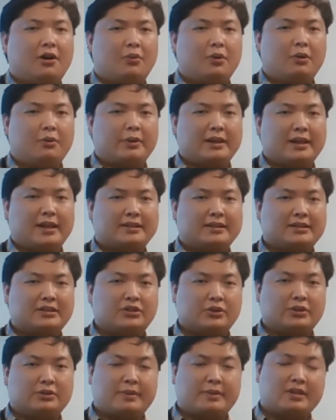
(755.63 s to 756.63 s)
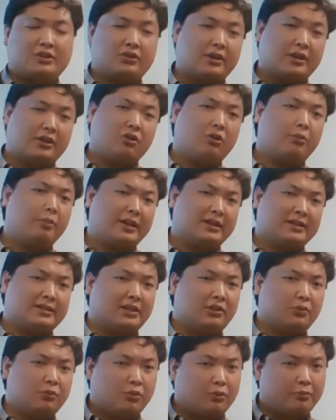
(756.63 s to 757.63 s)
What we like to do is make sure that nobody
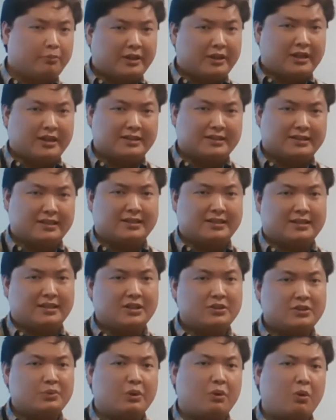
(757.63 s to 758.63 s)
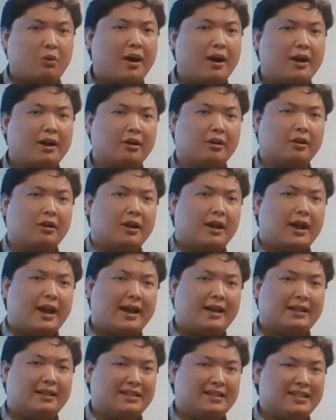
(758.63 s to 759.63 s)
is in the room, because this does require
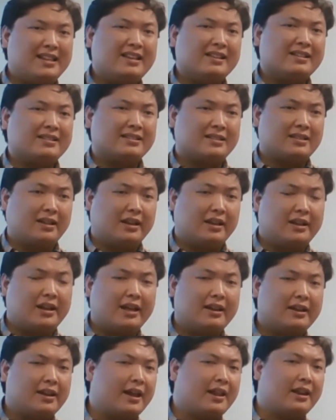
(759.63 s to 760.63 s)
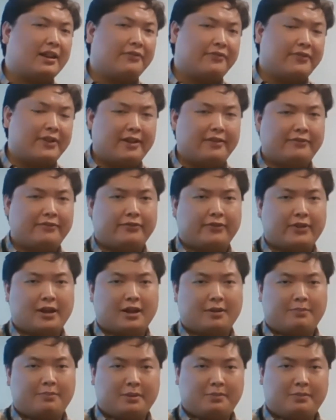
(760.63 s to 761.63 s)
at least an N95
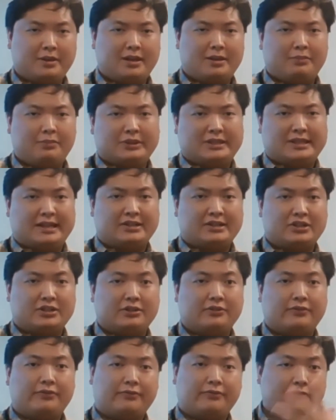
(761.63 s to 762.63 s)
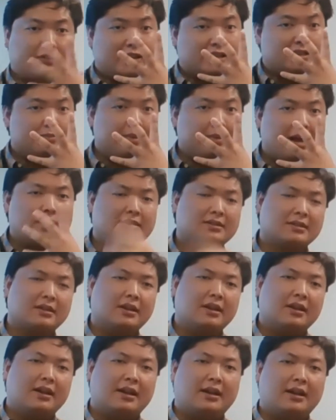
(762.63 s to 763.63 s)
PPE protection face mask.
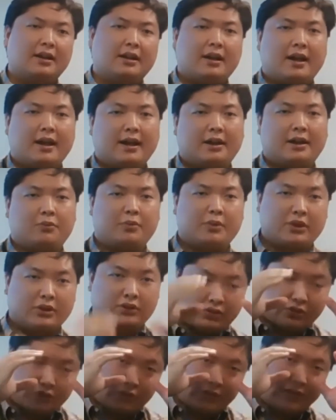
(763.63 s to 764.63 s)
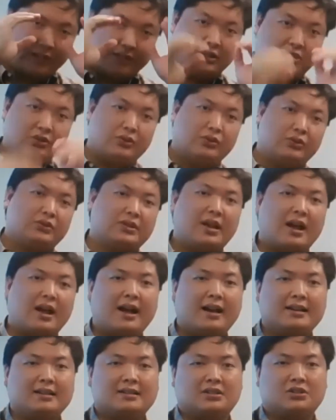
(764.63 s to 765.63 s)
And we also like to use
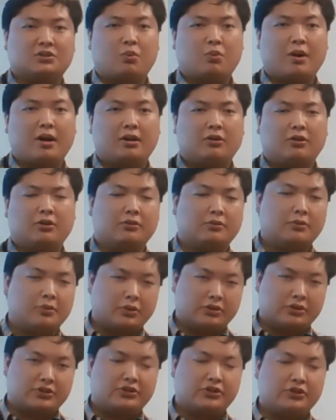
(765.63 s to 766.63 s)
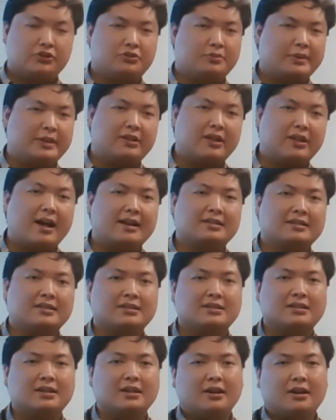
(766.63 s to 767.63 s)
eyes as well, or excuse me,
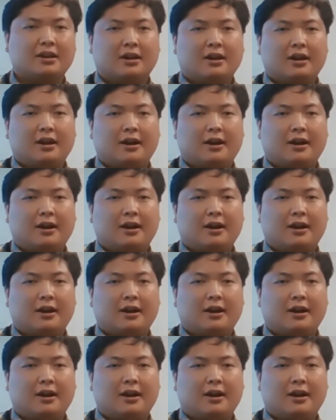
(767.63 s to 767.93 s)
glasses,